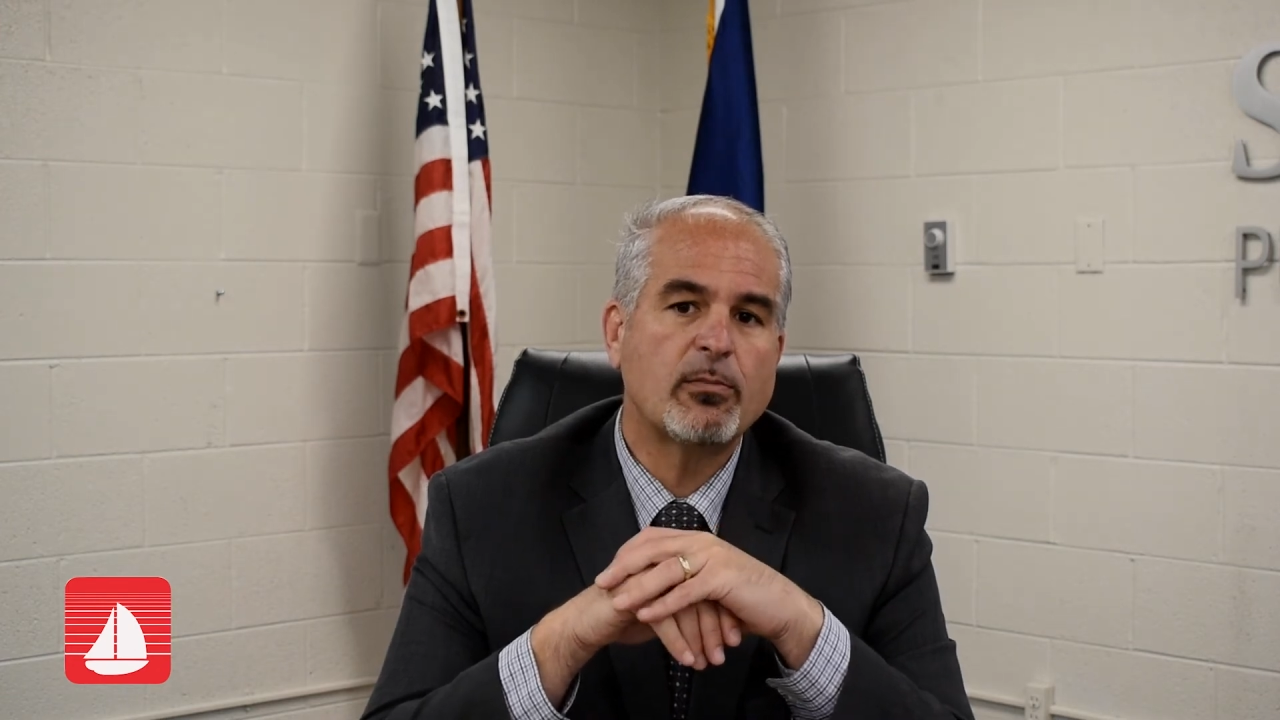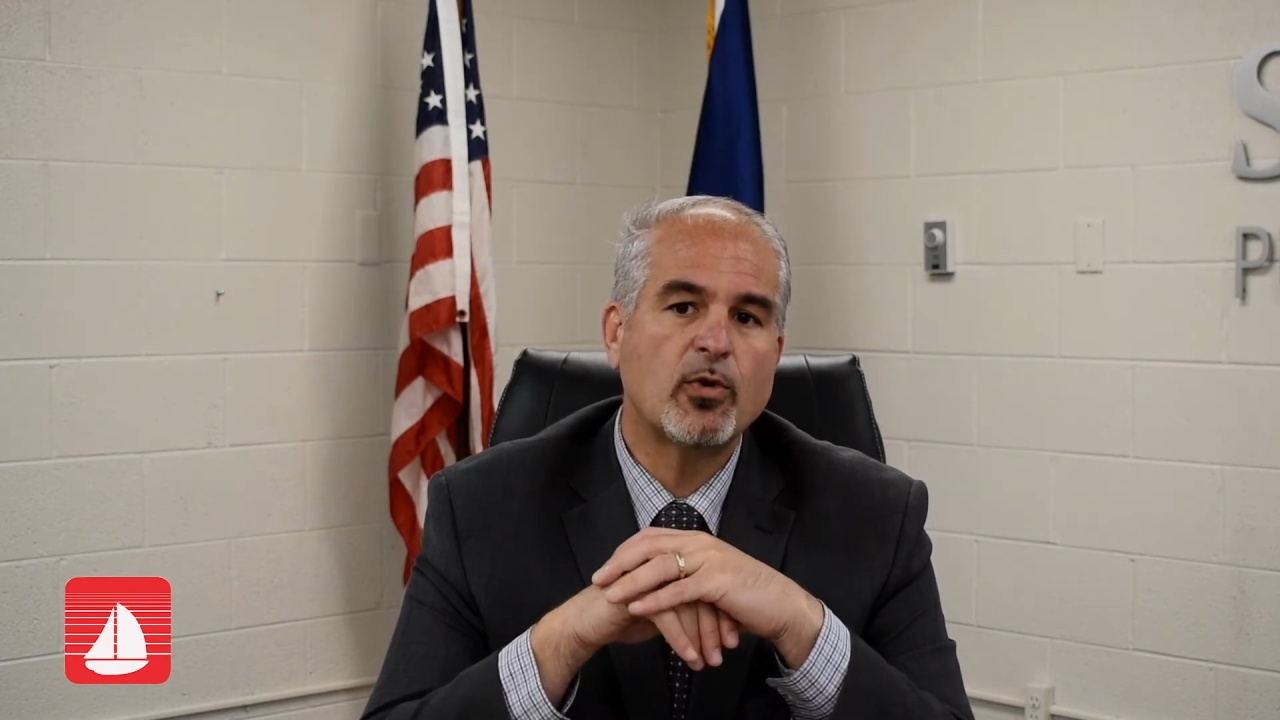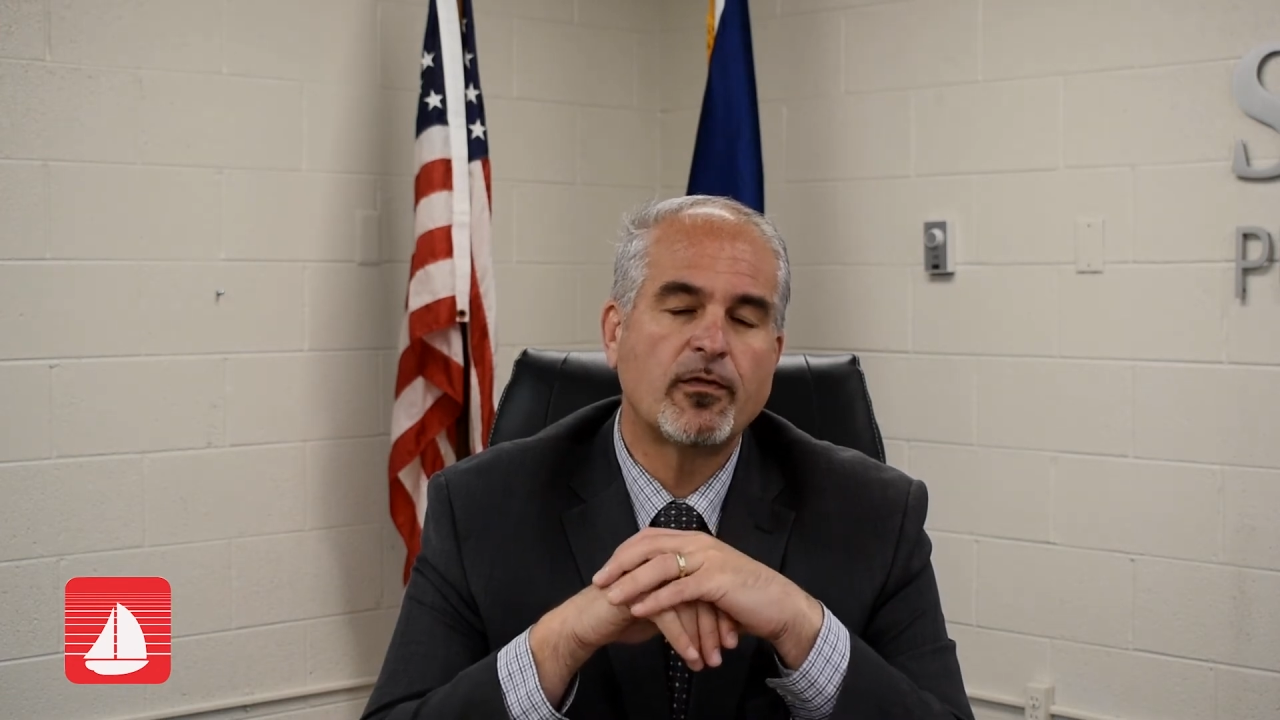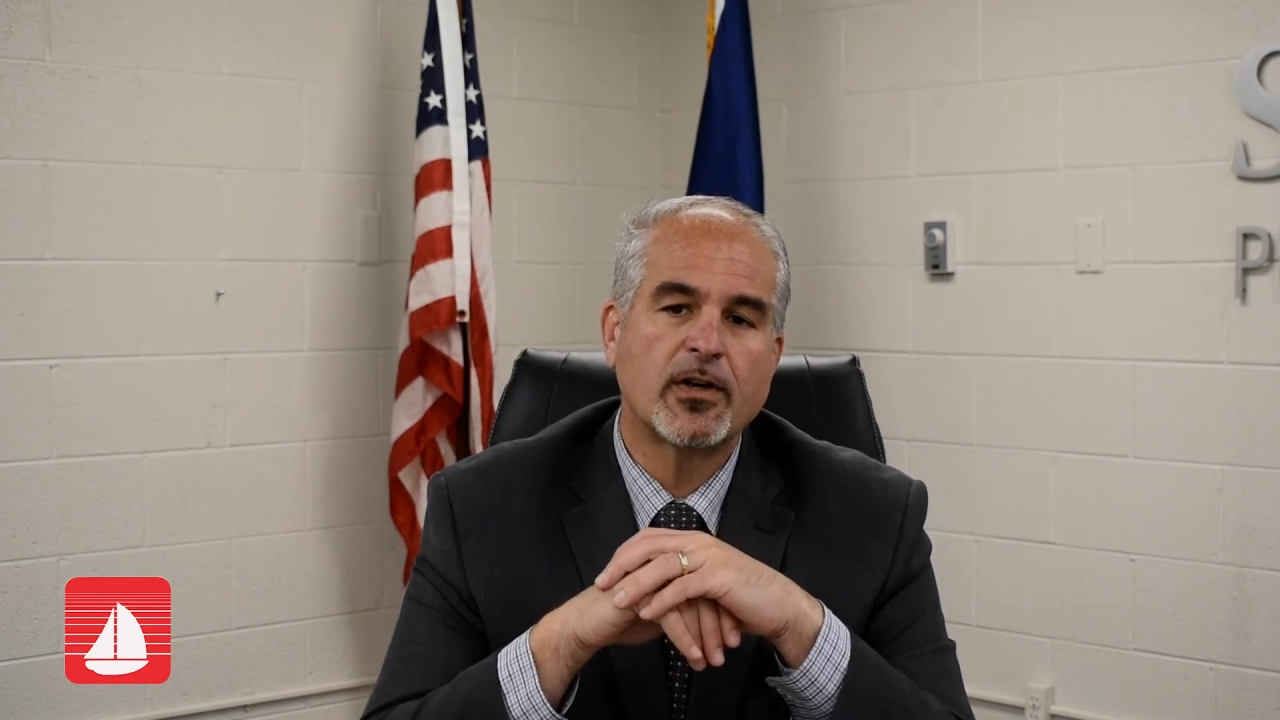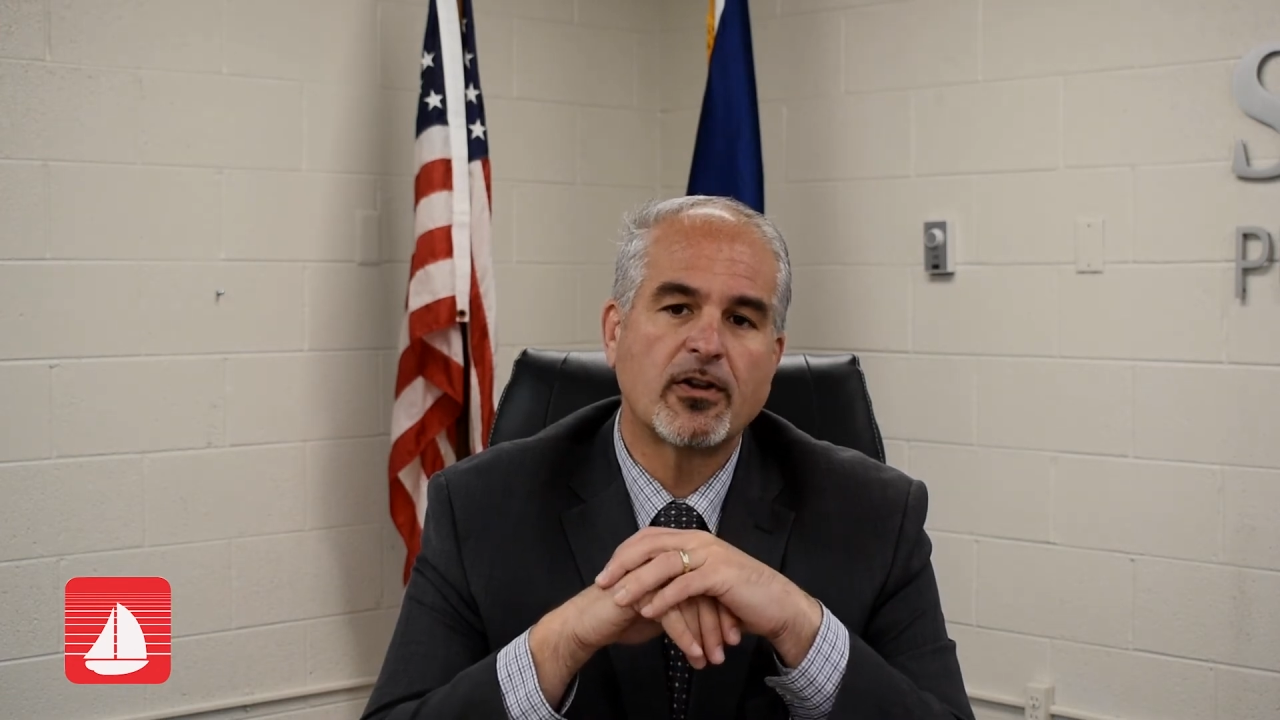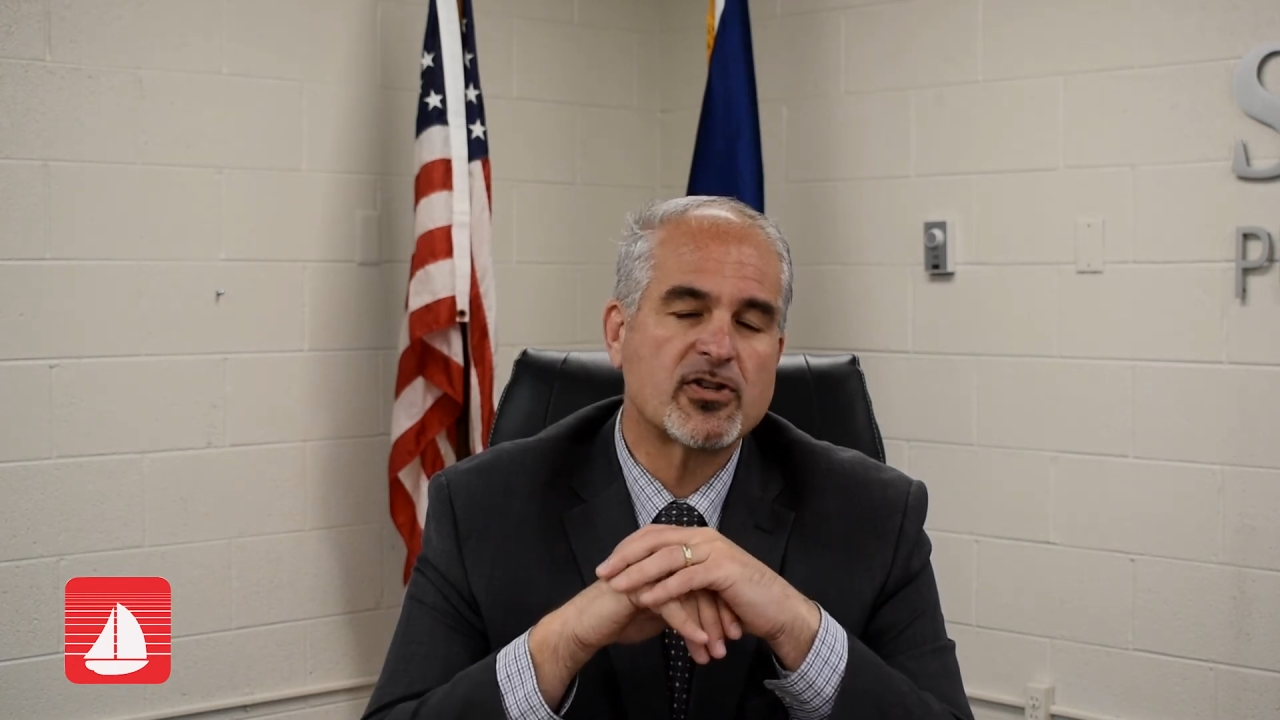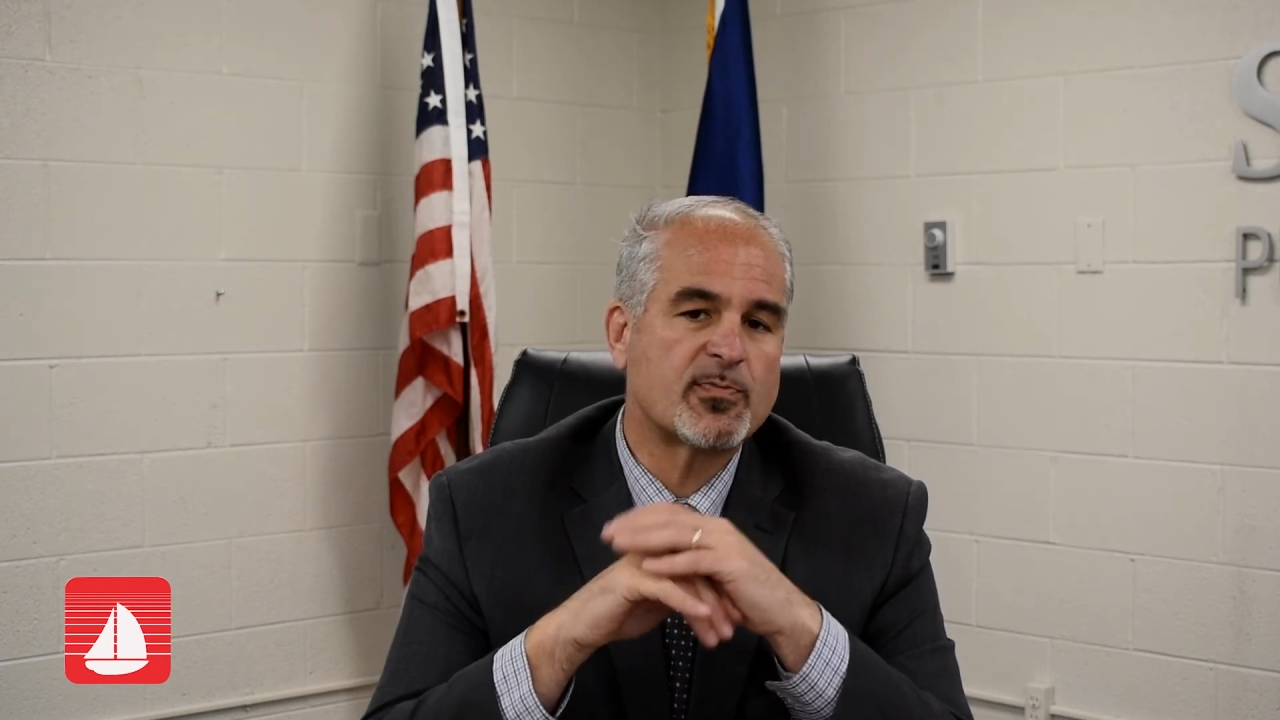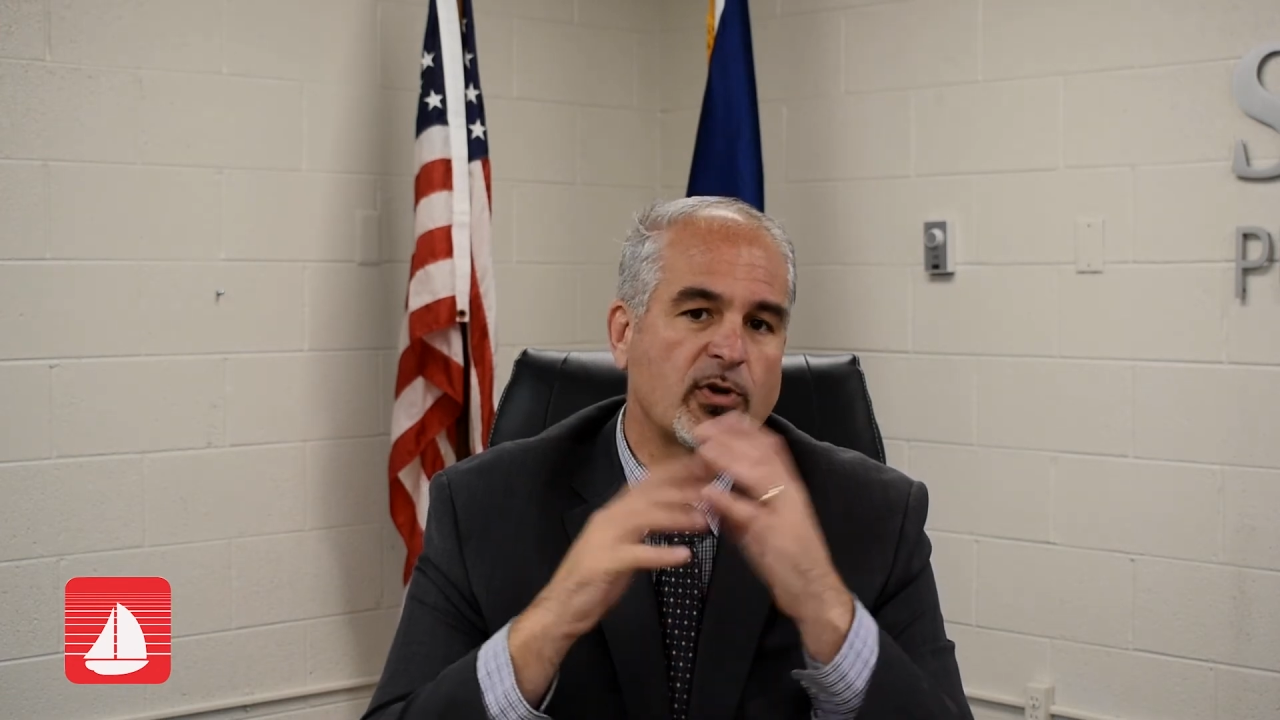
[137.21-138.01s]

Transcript: move into this